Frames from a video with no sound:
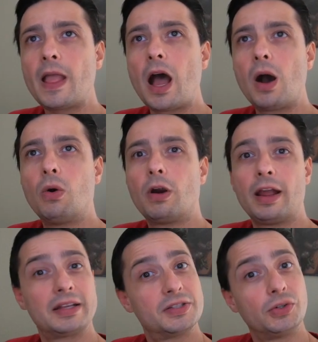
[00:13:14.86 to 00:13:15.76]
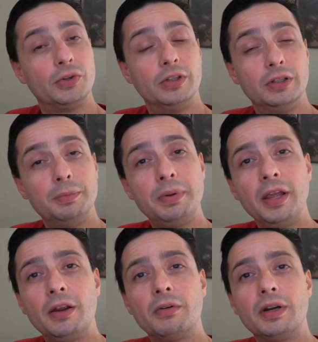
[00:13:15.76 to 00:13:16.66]
our external
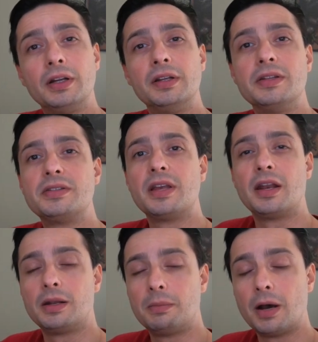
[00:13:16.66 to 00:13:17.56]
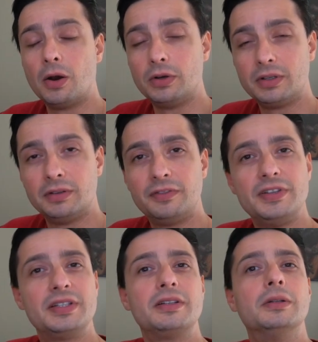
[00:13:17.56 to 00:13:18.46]
appearance and about the
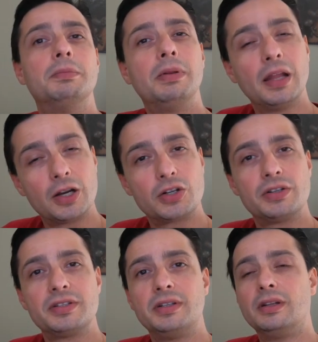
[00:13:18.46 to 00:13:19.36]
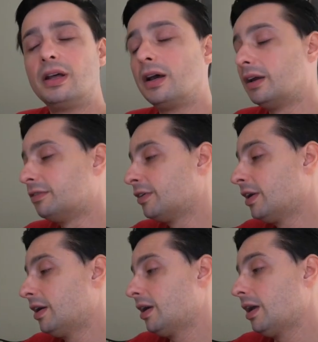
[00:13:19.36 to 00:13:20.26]
physical pleasures in life.
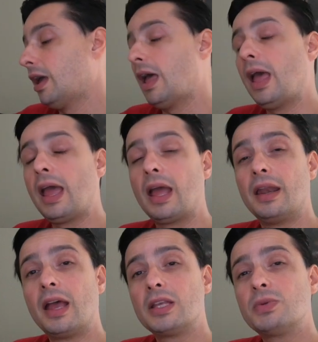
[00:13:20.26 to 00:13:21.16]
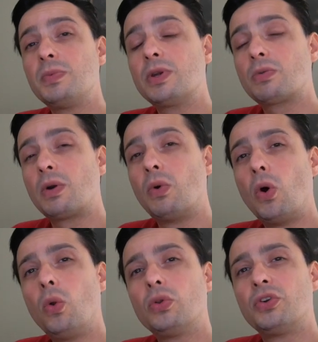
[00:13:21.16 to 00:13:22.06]
And as we grow
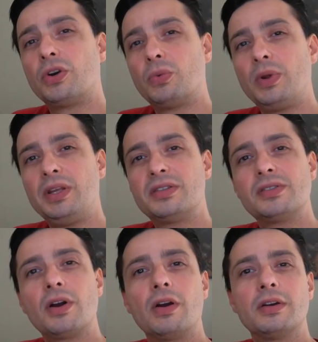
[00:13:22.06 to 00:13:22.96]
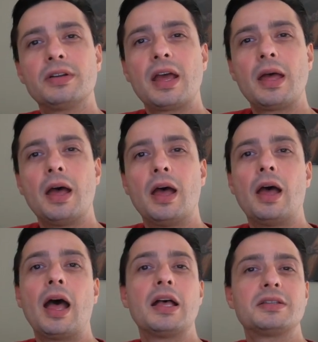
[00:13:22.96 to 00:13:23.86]
older, we start
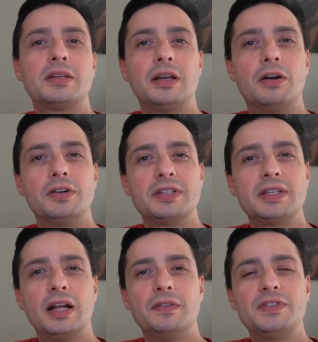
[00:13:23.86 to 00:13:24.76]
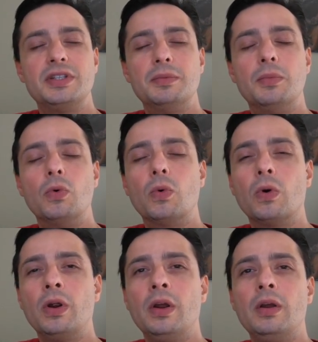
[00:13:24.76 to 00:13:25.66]
asking ourselves the
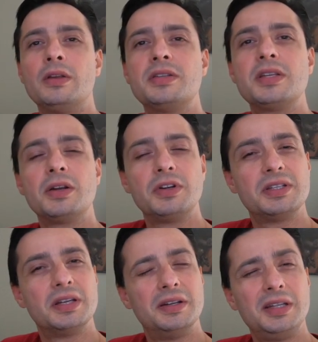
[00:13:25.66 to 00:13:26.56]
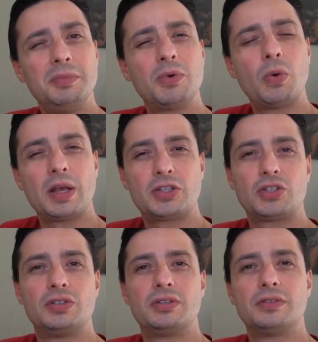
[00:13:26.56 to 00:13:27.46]
more serious and deep
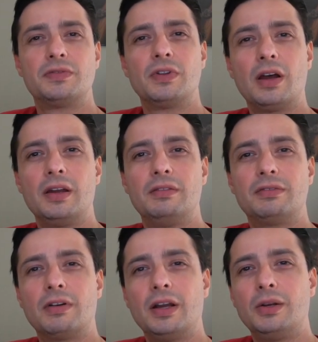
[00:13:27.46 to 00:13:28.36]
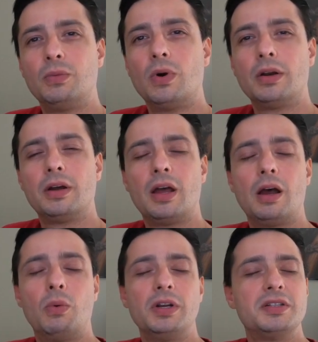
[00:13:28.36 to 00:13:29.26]
questions of life, right?
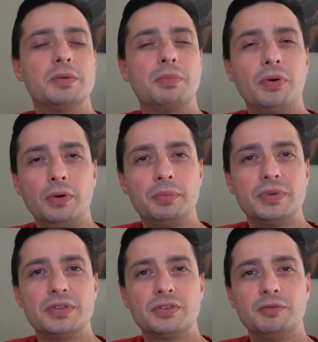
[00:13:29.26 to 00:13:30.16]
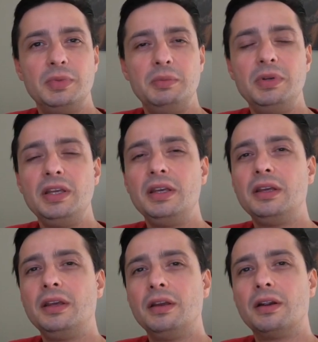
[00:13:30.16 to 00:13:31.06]
What is the purpose of me being
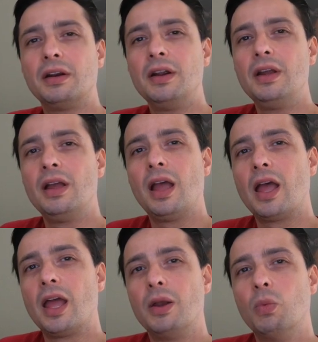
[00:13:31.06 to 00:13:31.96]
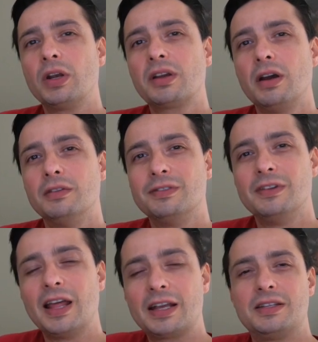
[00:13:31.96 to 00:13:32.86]
here, and what kind of
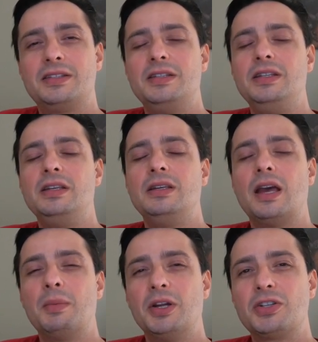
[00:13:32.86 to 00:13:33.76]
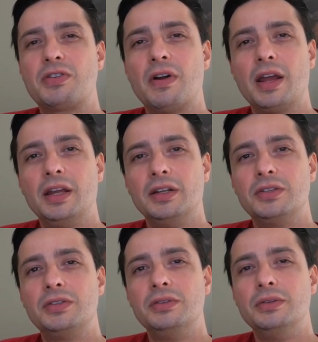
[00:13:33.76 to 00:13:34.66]
legacy am I trying
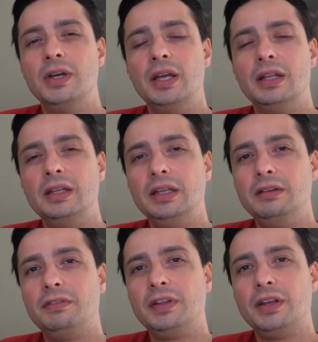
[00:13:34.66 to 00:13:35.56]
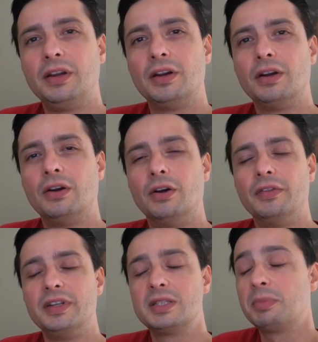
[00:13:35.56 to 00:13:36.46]
to leave here
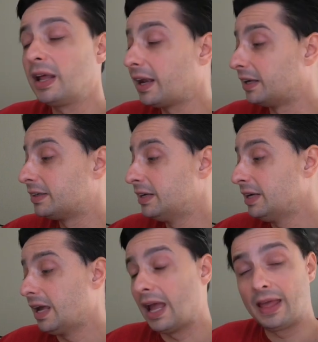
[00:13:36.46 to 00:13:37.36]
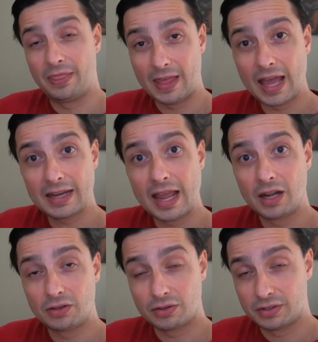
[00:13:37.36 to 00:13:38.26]
on this planet? And that
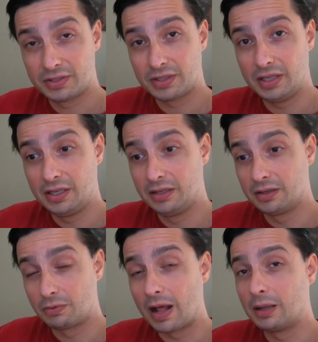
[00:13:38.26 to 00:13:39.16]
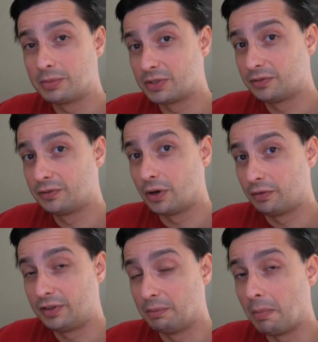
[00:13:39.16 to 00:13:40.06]
enters in the realms
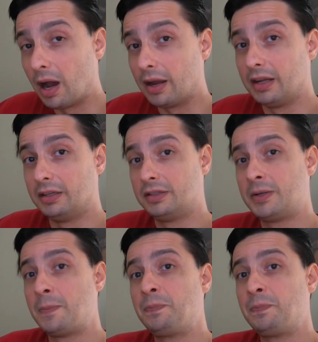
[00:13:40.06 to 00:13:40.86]
of the mind.